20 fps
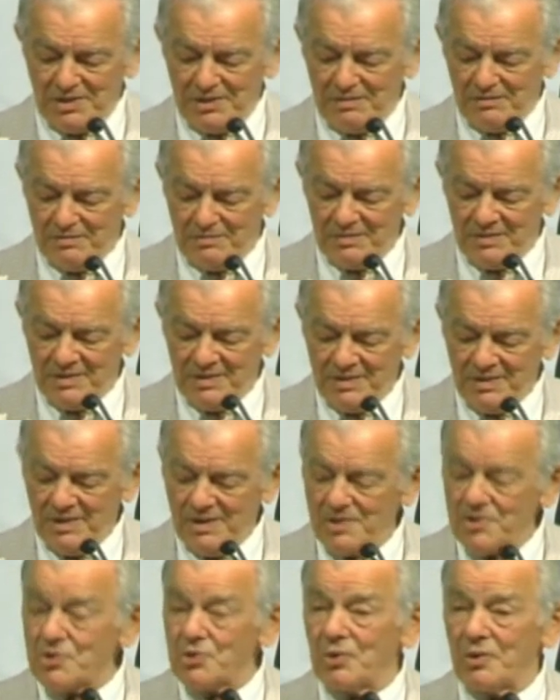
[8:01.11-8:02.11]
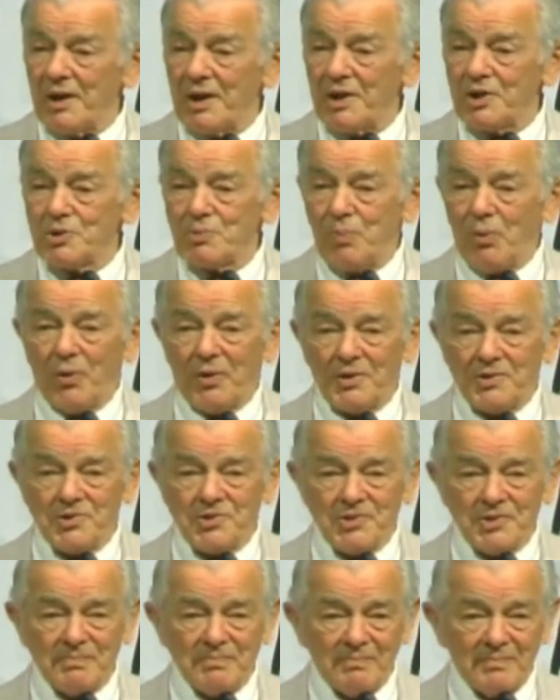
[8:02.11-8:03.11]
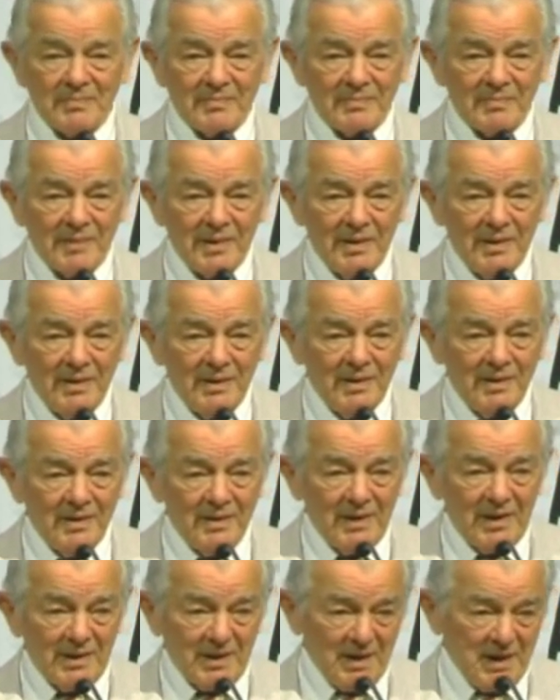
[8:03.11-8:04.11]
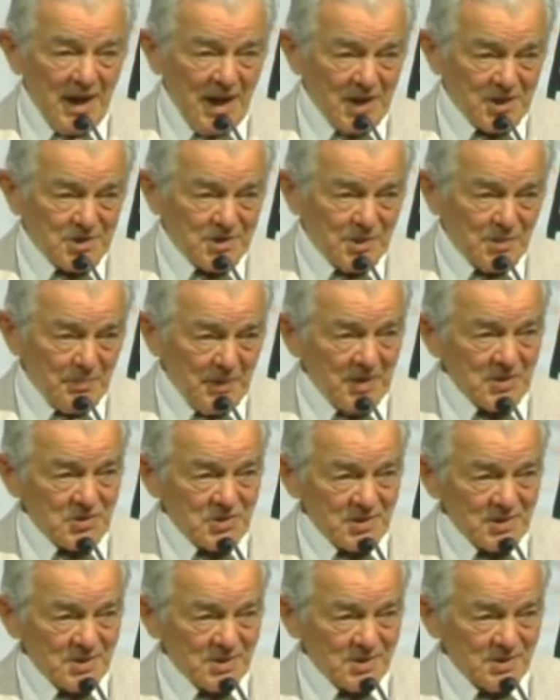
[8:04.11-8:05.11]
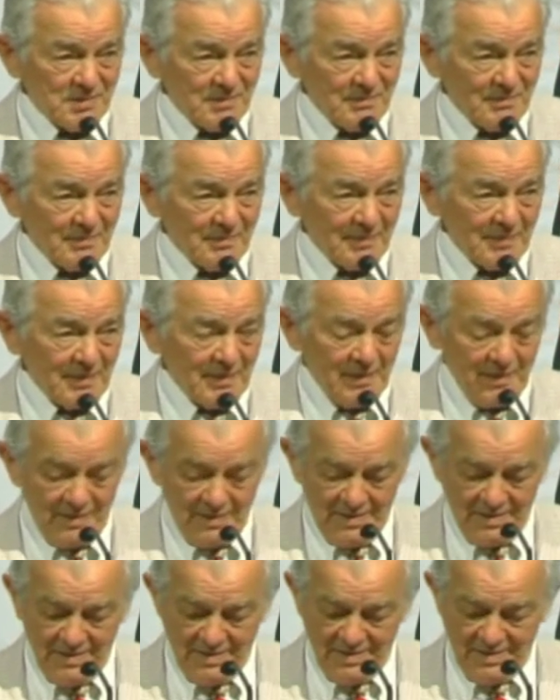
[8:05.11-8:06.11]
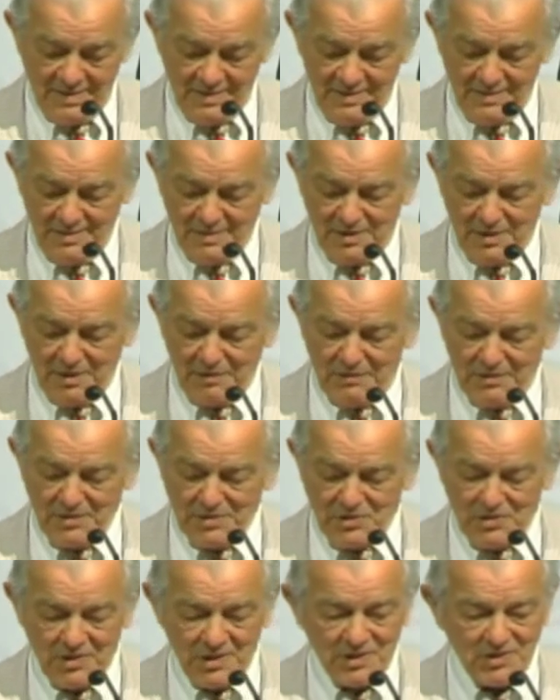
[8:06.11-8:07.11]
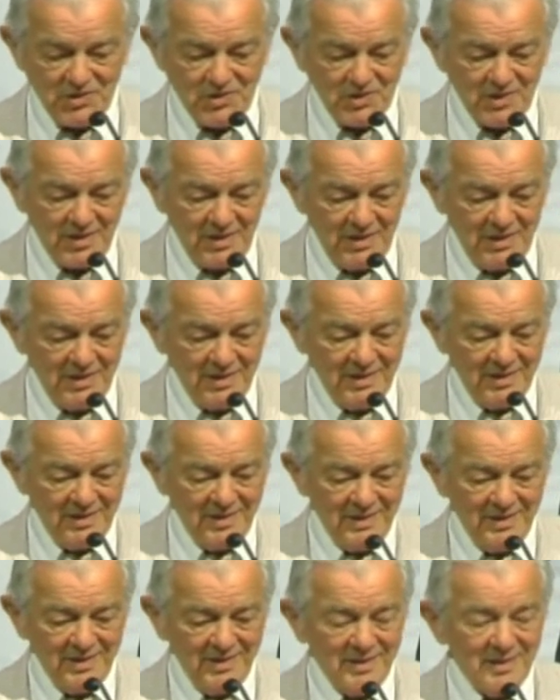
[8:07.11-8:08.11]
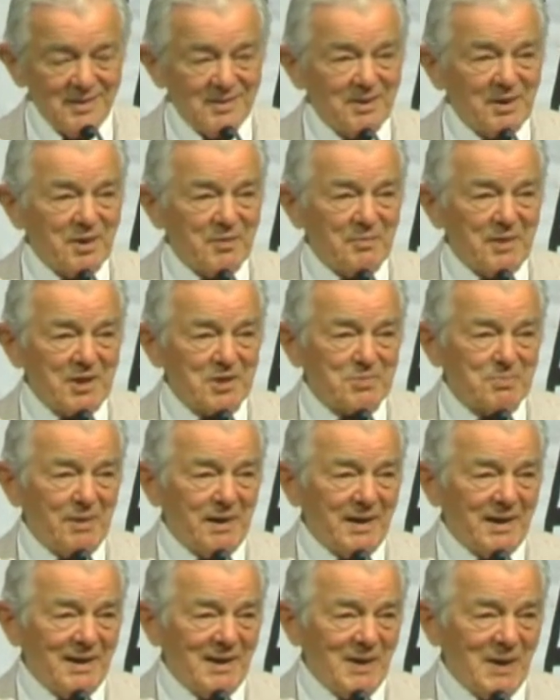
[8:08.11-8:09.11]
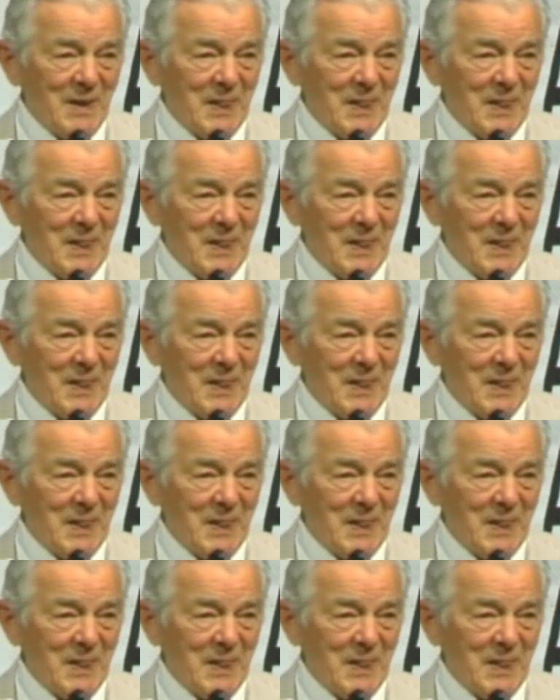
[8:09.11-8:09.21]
of Sodak Sports on a national basis. The difference is that it makes money.